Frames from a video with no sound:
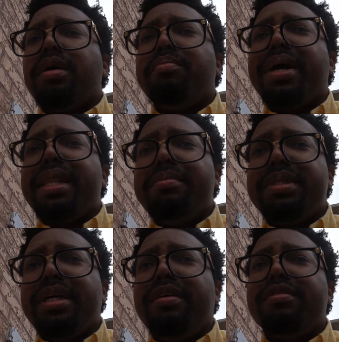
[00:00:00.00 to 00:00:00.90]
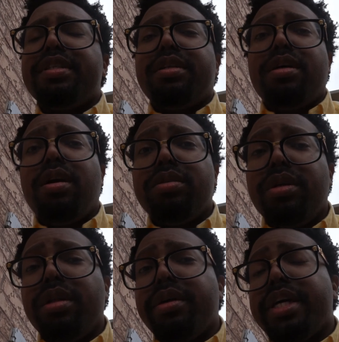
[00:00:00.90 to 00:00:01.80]
by themselves and
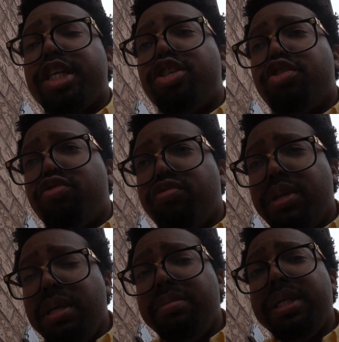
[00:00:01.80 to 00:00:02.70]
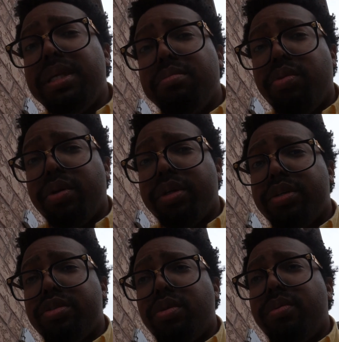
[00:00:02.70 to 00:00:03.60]
altogether are extremely
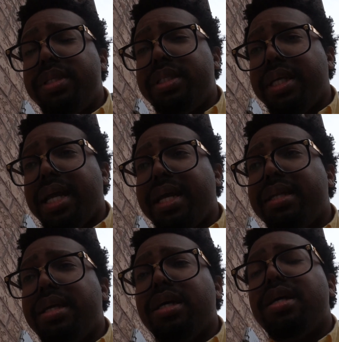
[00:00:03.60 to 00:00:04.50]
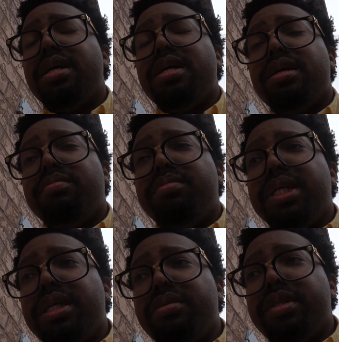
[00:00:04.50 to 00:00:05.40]
important. So once again,
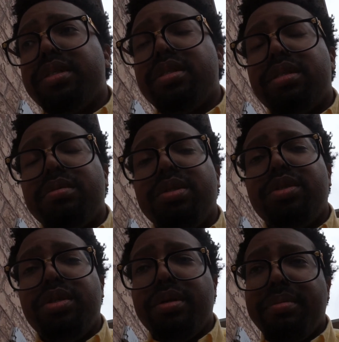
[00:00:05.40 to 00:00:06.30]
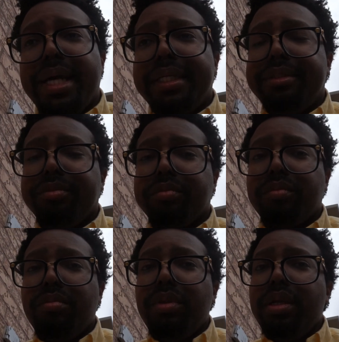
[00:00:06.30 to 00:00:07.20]
be irresistible to your man,
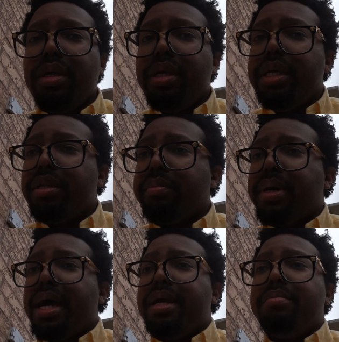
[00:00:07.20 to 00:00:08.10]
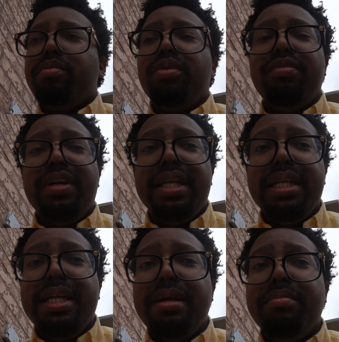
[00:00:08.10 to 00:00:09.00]
either by
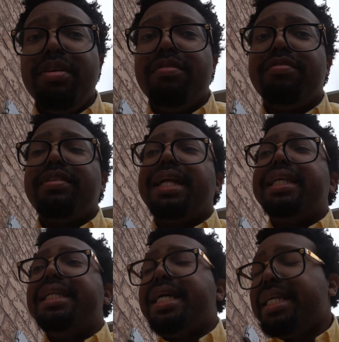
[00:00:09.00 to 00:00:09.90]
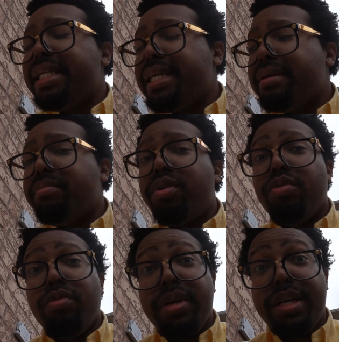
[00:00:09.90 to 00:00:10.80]
motivating him, validating him,
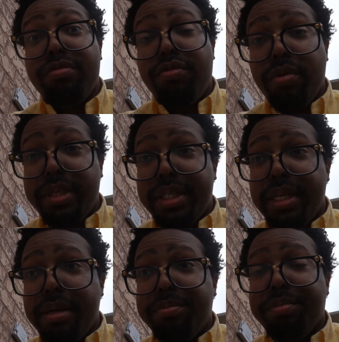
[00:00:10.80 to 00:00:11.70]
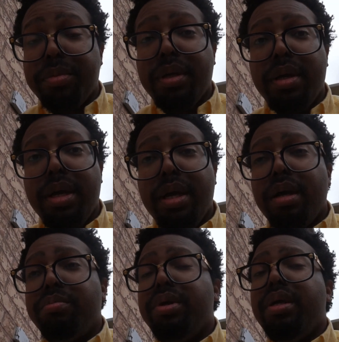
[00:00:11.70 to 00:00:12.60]
or reinforcing him.
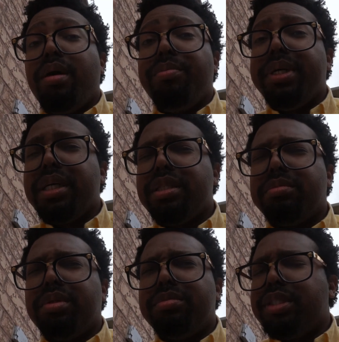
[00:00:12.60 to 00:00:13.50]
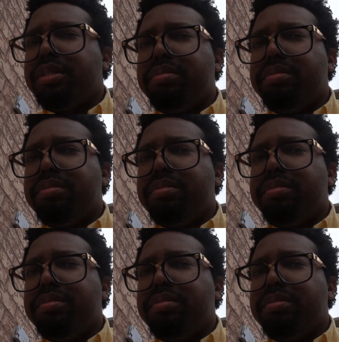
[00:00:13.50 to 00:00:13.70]
Be unpredictable, just